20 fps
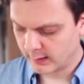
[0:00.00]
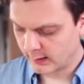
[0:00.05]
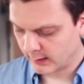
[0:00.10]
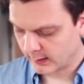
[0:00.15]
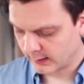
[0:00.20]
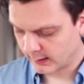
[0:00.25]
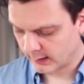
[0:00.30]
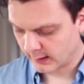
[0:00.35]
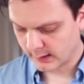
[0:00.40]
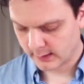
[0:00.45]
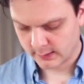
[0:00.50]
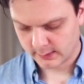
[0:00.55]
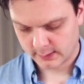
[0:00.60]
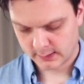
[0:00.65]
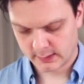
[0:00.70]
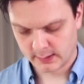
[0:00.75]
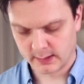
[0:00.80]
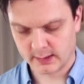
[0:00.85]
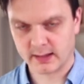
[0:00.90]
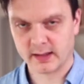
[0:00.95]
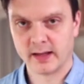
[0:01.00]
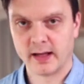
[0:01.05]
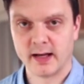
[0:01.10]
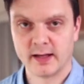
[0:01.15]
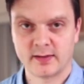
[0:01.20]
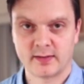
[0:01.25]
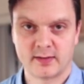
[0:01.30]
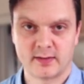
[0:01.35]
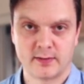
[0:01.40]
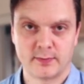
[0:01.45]
a
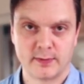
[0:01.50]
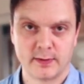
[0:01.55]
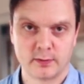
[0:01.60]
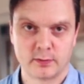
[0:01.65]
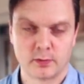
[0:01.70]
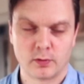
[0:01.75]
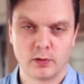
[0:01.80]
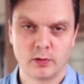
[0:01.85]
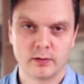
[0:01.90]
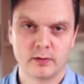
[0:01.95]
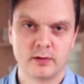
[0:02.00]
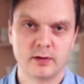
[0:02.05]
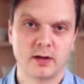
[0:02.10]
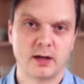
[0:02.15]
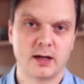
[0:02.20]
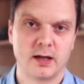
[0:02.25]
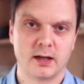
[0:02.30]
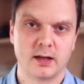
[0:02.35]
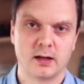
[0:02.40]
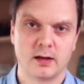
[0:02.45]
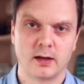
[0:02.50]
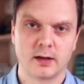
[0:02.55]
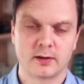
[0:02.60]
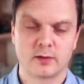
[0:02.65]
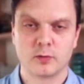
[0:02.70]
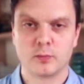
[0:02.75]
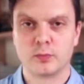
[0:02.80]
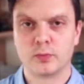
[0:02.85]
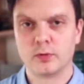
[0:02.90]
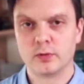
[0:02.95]
glass filter holder, I like
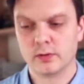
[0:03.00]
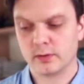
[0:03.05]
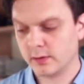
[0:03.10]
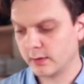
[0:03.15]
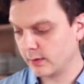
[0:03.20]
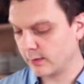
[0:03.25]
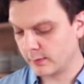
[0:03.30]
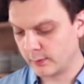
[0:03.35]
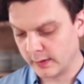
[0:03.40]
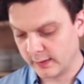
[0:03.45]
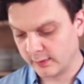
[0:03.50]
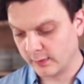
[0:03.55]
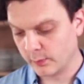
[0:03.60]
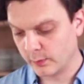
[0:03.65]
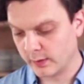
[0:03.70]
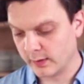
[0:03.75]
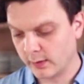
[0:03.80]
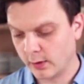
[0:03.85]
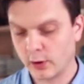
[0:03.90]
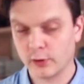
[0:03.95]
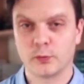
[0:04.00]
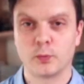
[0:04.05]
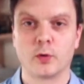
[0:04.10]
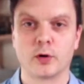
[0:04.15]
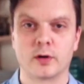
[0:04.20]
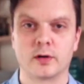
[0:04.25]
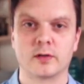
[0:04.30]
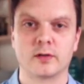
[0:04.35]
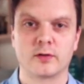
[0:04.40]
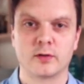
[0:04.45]
to rinse it with hot
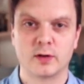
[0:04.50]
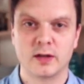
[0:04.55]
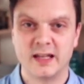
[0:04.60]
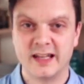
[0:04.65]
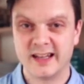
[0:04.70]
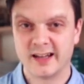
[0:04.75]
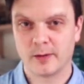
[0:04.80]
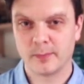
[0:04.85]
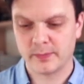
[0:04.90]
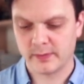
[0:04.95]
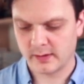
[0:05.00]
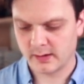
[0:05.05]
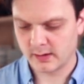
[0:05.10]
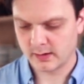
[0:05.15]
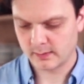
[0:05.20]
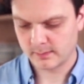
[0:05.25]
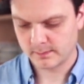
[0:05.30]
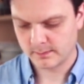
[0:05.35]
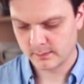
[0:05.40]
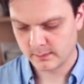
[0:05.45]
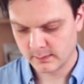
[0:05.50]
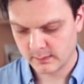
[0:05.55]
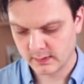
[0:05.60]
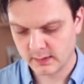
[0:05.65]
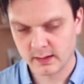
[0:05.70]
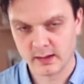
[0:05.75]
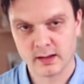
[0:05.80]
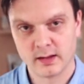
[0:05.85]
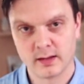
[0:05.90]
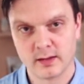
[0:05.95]
water. So you heat up
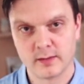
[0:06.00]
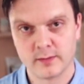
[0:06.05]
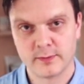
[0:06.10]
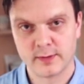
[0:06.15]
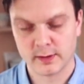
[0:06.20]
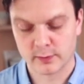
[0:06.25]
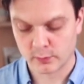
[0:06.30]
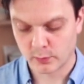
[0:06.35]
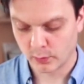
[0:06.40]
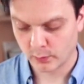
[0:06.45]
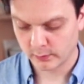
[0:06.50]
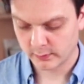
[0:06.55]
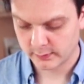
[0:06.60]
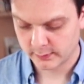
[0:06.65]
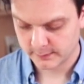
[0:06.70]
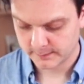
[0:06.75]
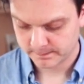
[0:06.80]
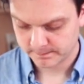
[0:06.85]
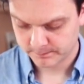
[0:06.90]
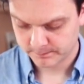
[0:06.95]
the filter holder.